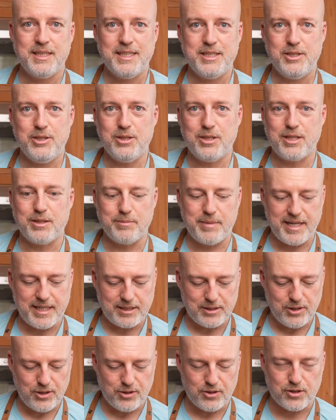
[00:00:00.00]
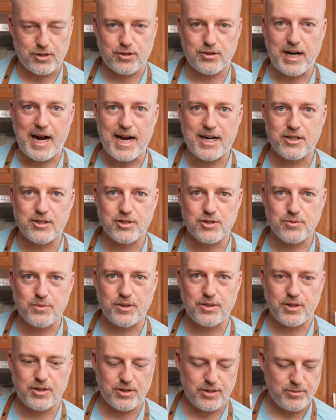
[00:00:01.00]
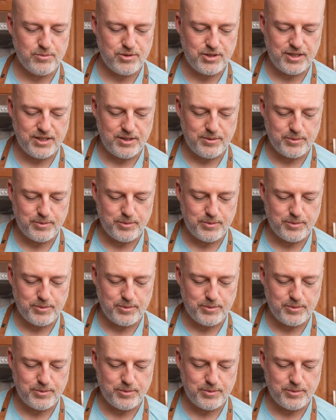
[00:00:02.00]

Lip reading: You can make little crackers with herbs in